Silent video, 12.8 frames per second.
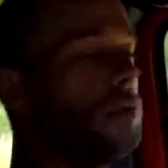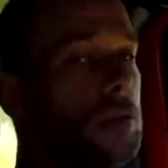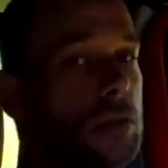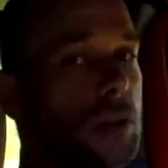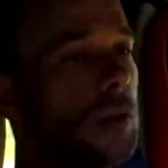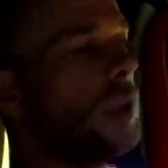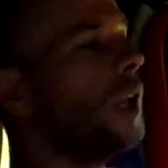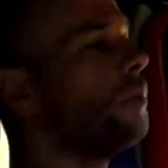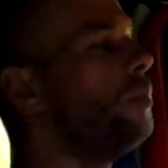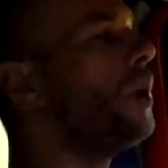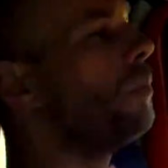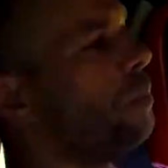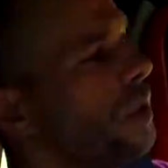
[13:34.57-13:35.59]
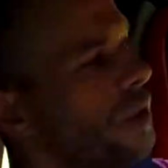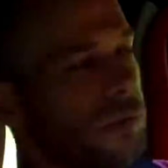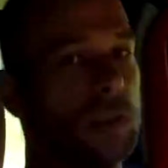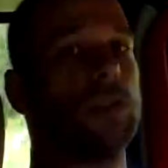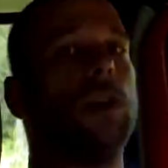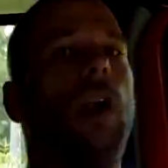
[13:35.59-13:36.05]
You still get big,
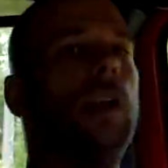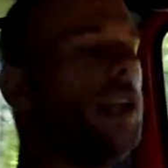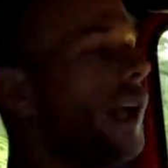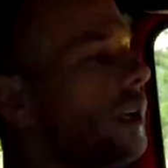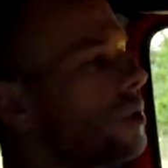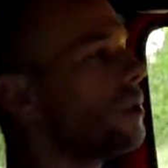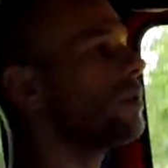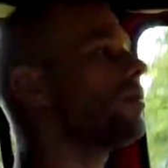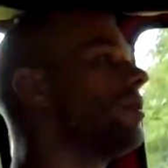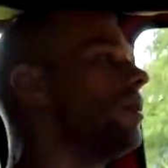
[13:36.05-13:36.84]
beefy, solid axles,